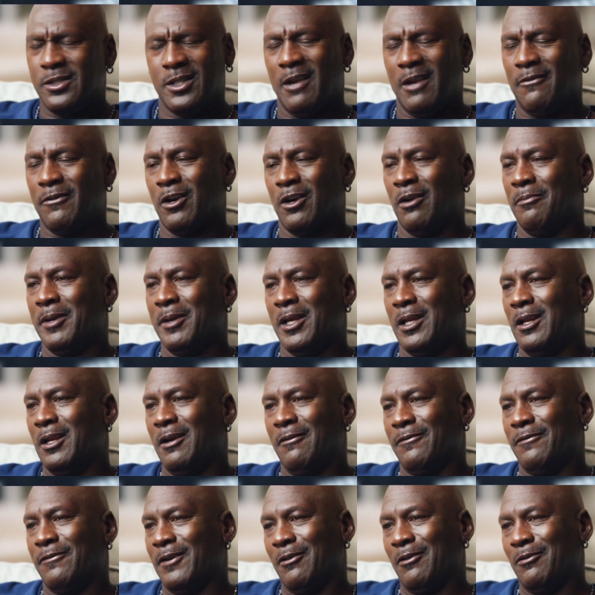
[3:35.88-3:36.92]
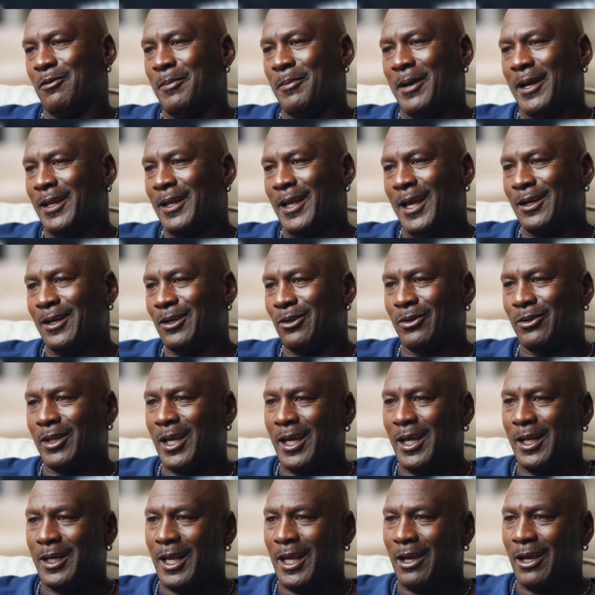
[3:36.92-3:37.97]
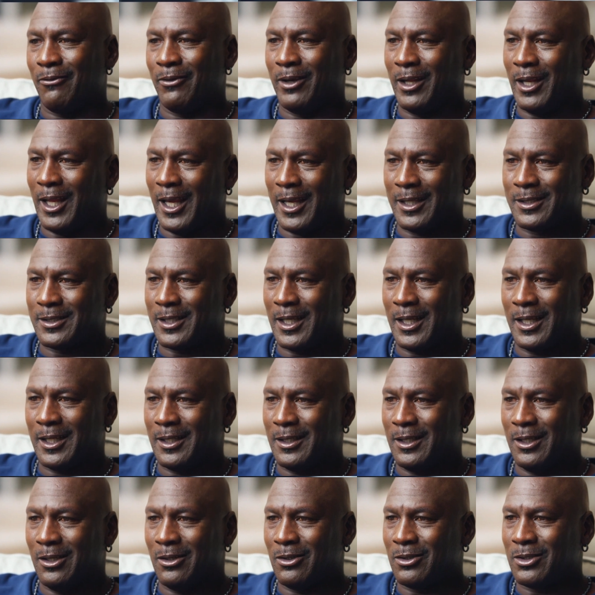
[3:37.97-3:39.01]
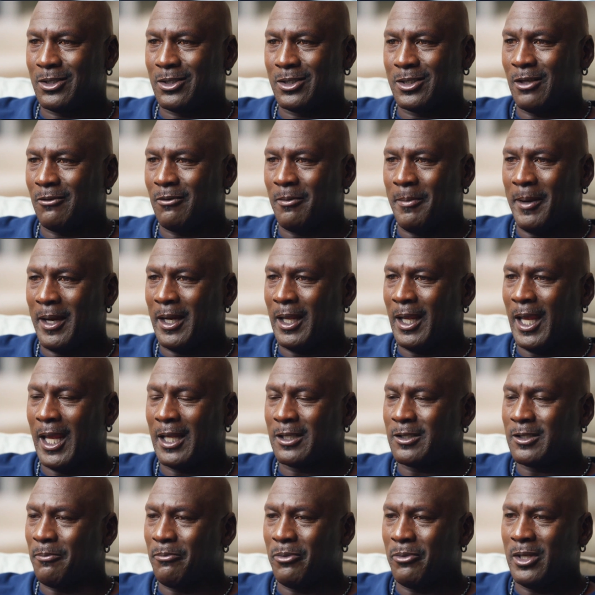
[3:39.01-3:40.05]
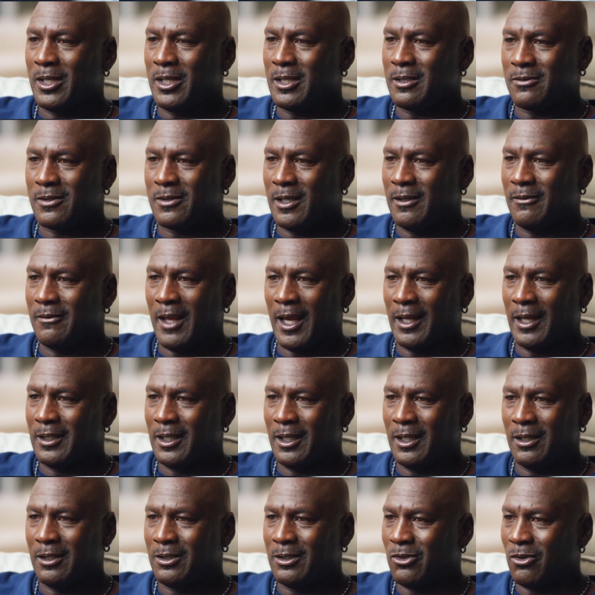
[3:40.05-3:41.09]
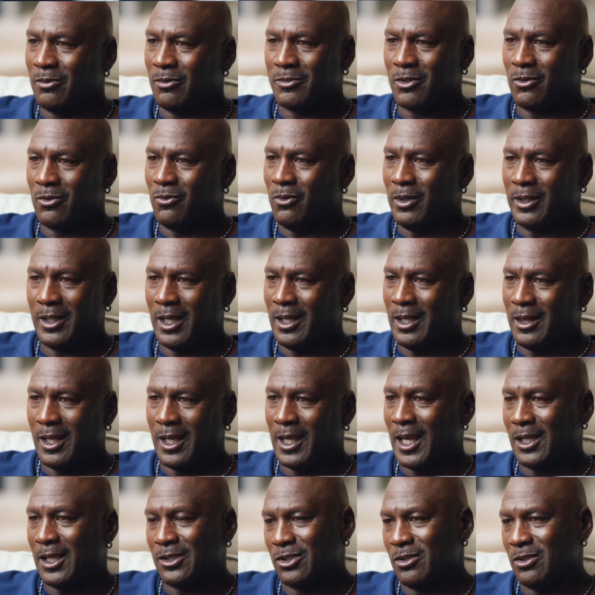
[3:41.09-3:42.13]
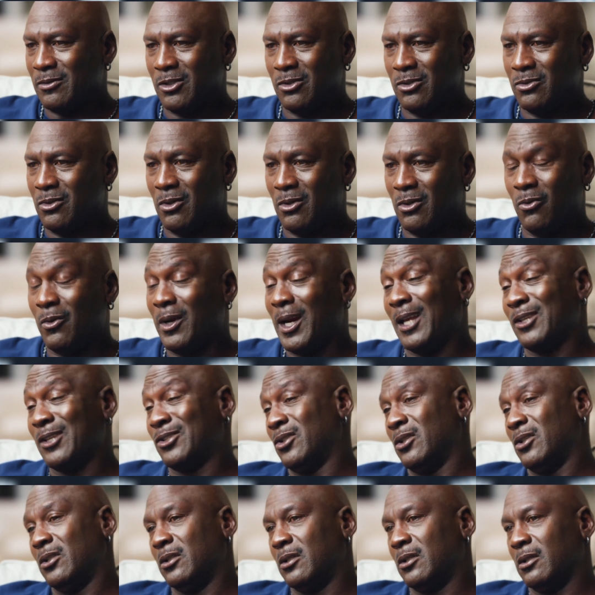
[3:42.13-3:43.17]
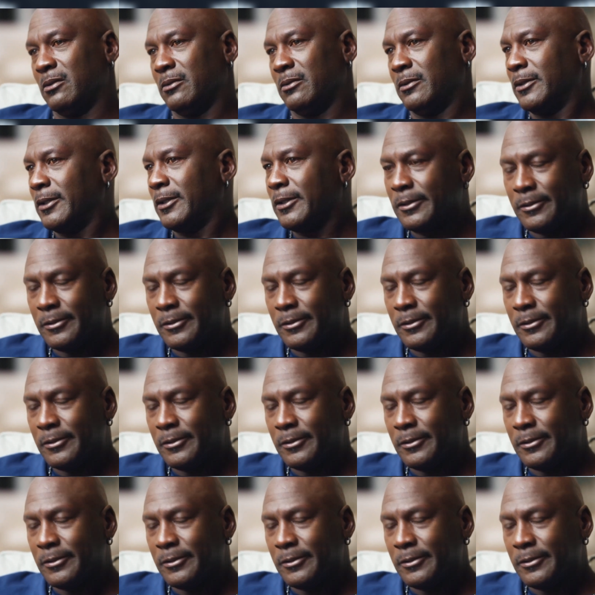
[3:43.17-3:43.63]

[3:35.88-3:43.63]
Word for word: It's never going to be enough for everybody. I know that. I realize that, you know, because everybody has a preconceived idea in terms of what they think I should do and what I shouldn't do.